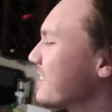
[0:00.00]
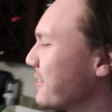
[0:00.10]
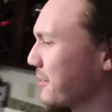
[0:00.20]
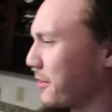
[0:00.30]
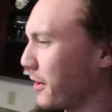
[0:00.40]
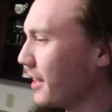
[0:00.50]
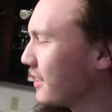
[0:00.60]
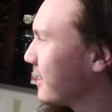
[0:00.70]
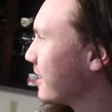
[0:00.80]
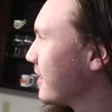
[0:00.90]
doesn't I'm going to put on
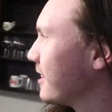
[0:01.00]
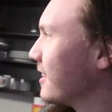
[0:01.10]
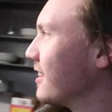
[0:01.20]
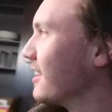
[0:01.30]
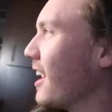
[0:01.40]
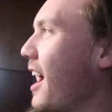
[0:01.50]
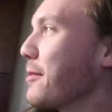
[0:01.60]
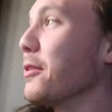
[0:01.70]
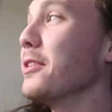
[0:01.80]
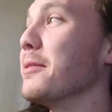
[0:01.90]
sweatpants.
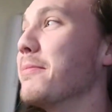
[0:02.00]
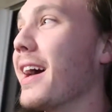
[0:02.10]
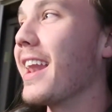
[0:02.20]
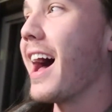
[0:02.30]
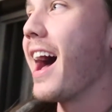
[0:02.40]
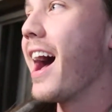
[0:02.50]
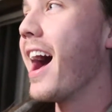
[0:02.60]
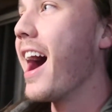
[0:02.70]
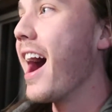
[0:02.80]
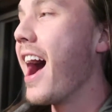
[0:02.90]
I'm going to bed. I'm
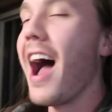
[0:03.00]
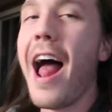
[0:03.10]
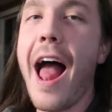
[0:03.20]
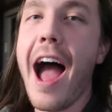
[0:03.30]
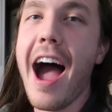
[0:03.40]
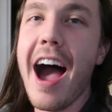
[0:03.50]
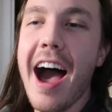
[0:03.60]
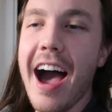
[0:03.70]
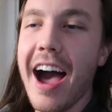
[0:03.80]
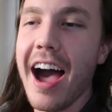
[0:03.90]
myself to a
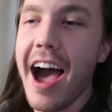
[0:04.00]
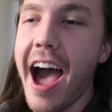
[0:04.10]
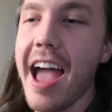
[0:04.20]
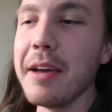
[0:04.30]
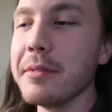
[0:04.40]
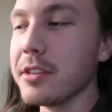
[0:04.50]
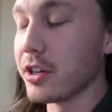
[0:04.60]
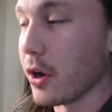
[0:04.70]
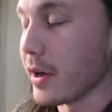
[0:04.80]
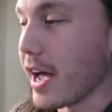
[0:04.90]
second endeavor. I am.
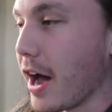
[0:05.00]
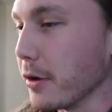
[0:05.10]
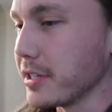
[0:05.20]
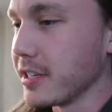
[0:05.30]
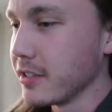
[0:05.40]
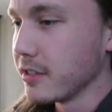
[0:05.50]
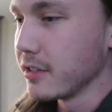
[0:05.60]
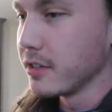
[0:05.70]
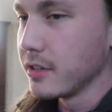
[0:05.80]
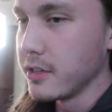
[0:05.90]
You're going out?
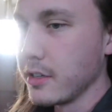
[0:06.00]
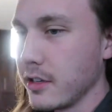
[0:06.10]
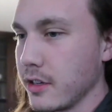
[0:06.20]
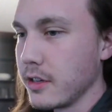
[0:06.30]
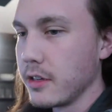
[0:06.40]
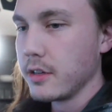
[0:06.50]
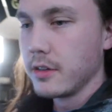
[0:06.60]
I'm